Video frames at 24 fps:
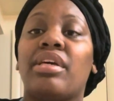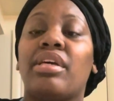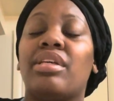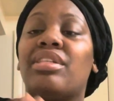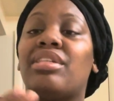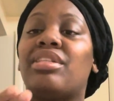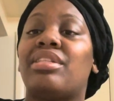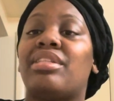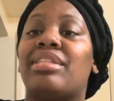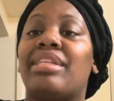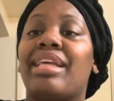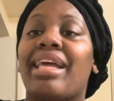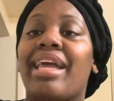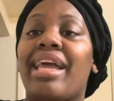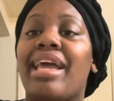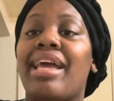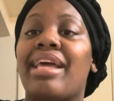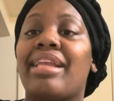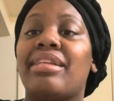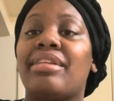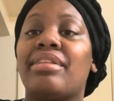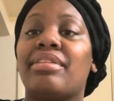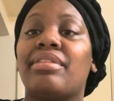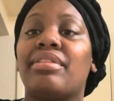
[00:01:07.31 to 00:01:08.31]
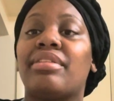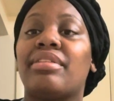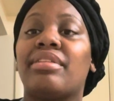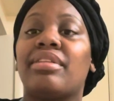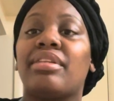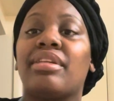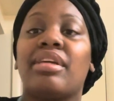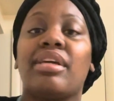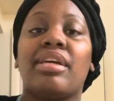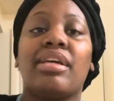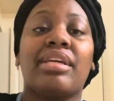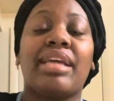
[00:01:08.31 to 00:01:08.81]
Sin
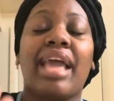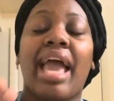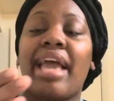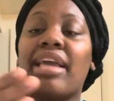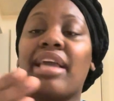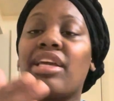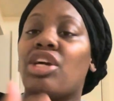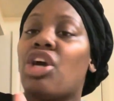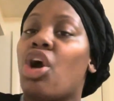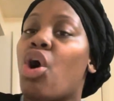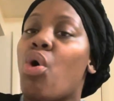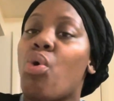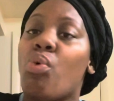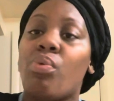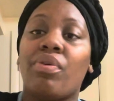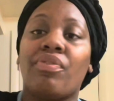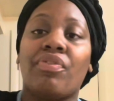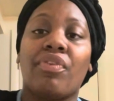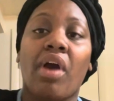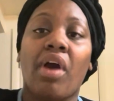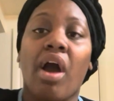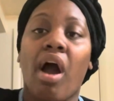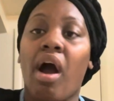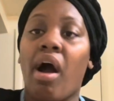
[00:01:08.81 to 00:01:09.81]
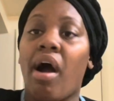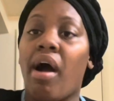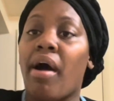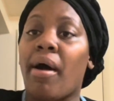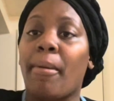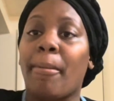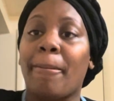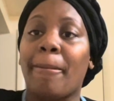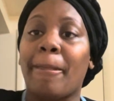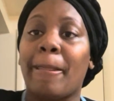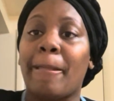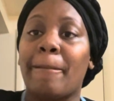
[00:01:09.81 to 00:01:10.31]
can't go with
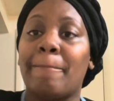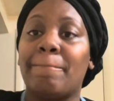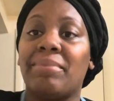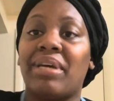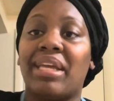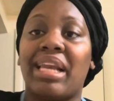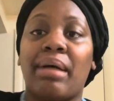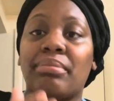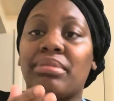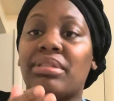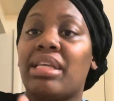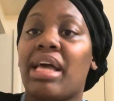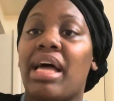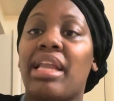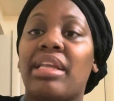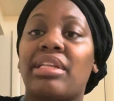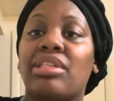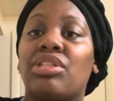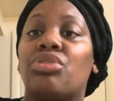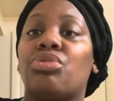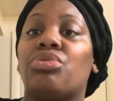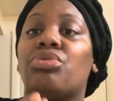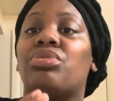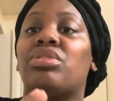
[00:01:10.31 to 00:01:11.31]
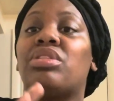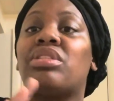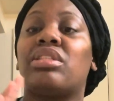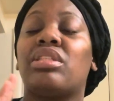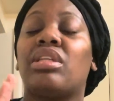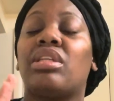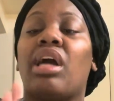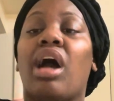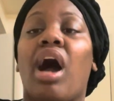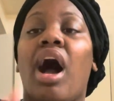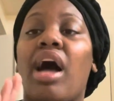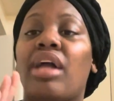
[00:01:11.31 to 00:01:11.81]
God. And I'm telling you,
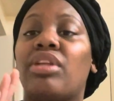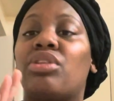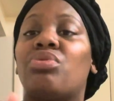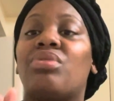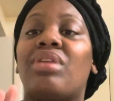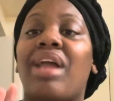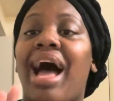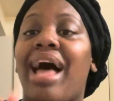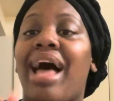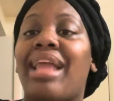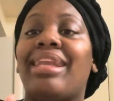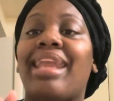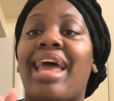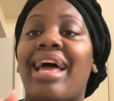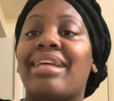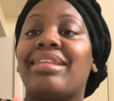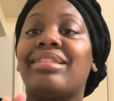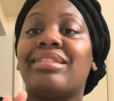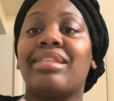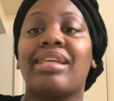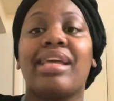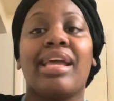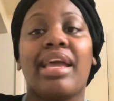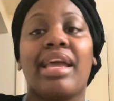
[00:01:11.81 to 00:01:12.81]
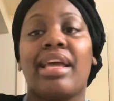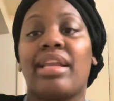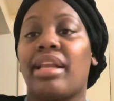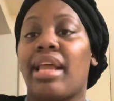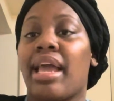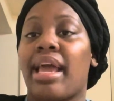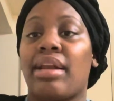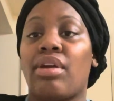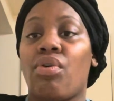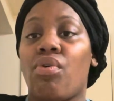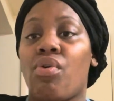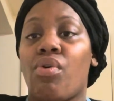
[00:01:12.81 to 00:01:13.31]
God do not like sin
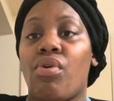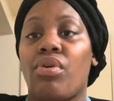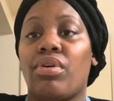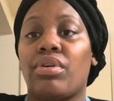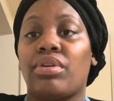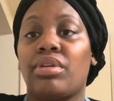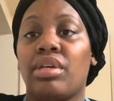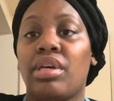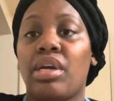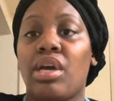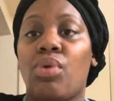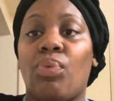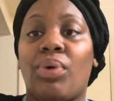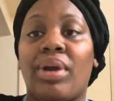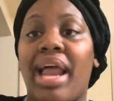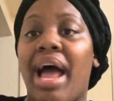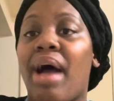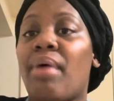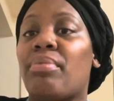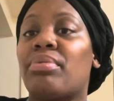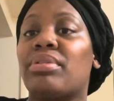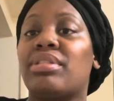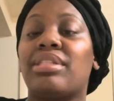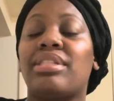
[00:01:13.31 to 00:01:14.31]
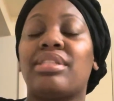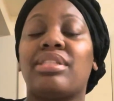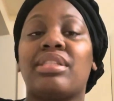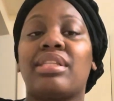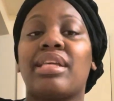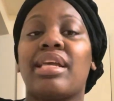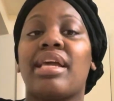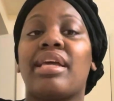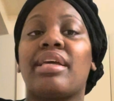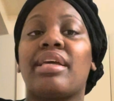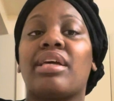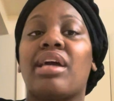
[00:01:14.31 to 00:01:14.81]
at all. When I was in
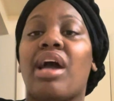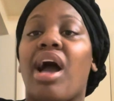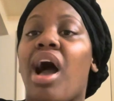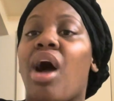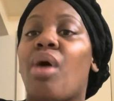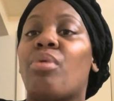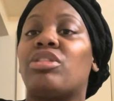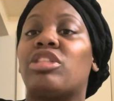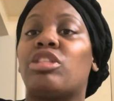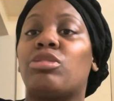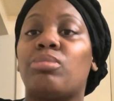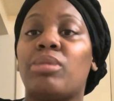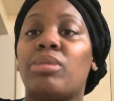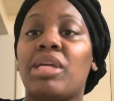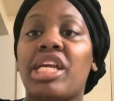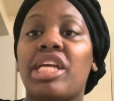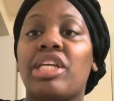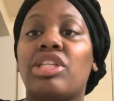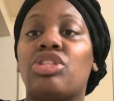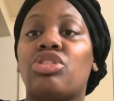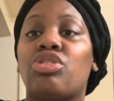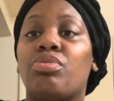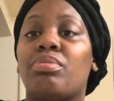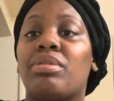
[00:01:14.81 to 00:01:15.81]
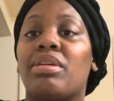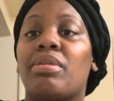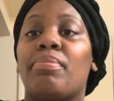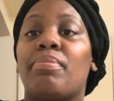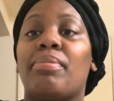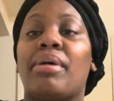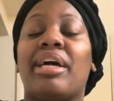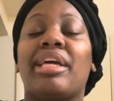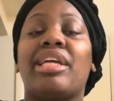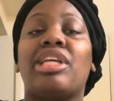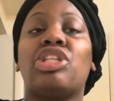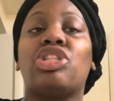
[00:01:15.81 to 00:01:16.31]
sin, God was speaking to me,
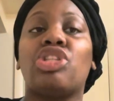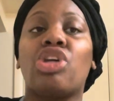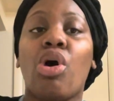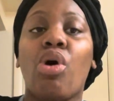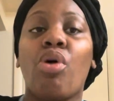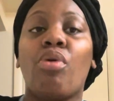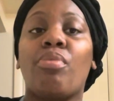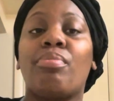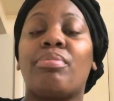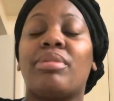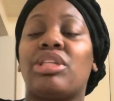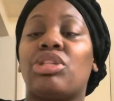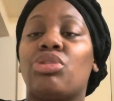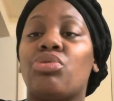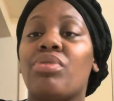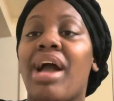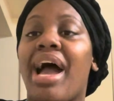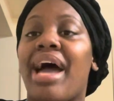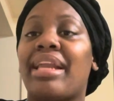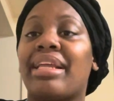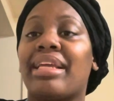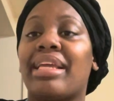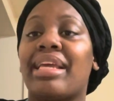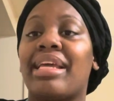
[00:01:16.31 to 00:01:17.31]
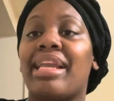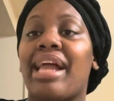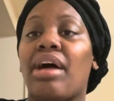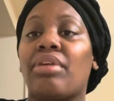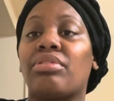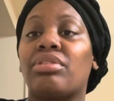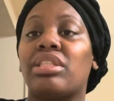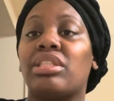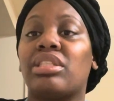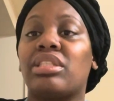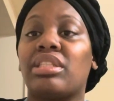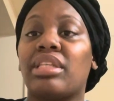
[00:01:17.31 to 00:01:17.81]
but he told me, you got to get
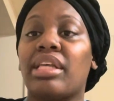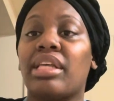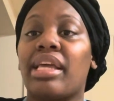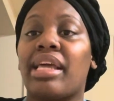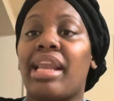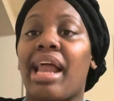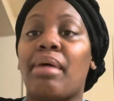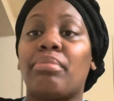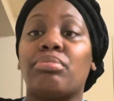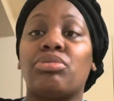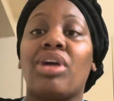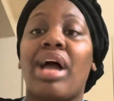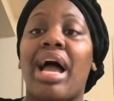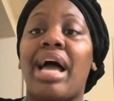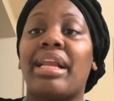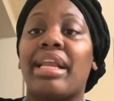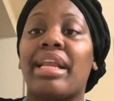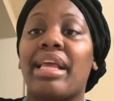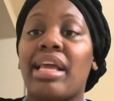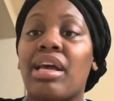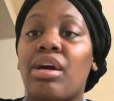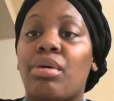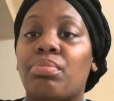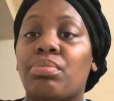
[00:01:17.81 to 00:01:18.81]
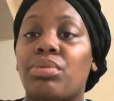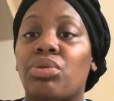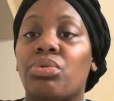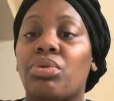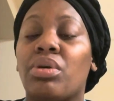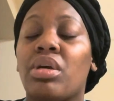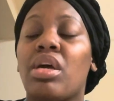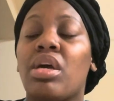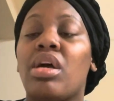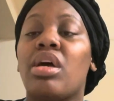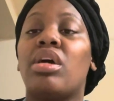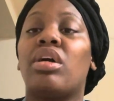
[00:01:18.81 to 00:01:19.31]
out this sin. I'm trying to help you.
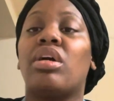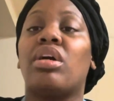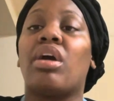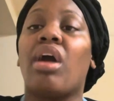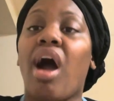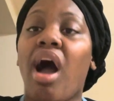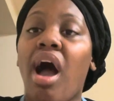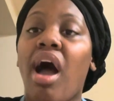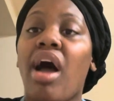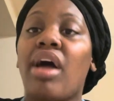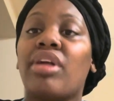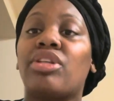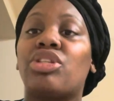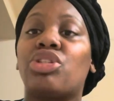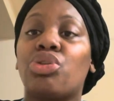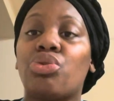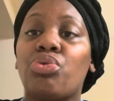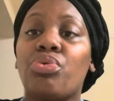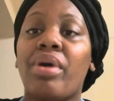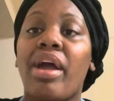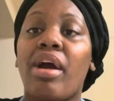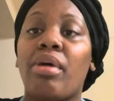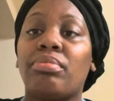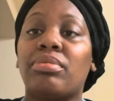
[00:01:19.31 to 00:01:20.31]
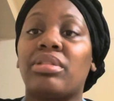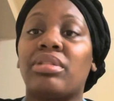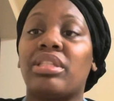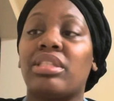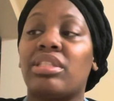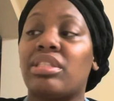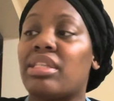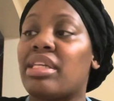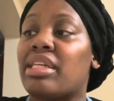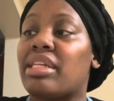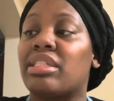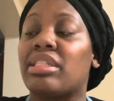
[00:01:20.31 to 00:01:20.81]
God do help the
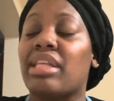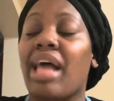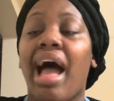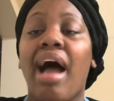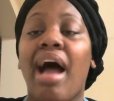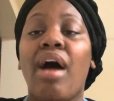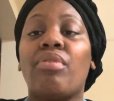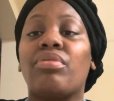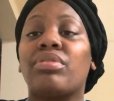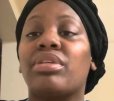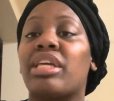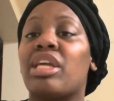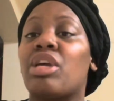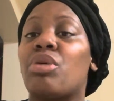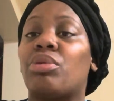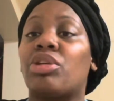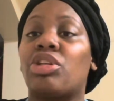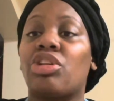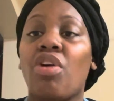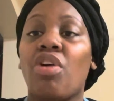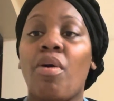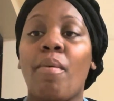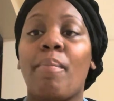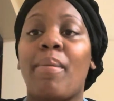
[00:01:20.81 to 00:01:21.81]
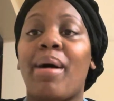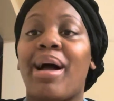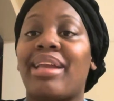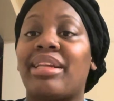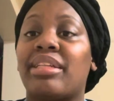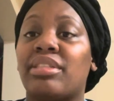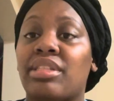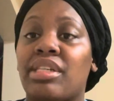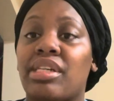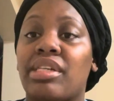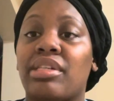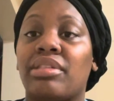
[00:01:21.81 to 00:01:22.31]
sinners. I don't care what nobody
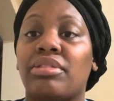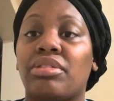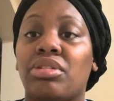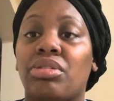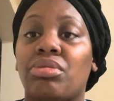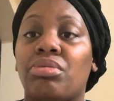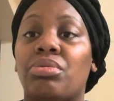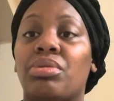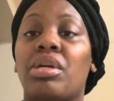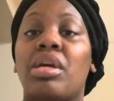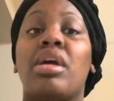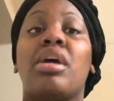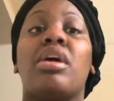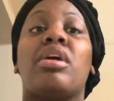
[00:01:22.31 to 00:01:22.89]
tell you.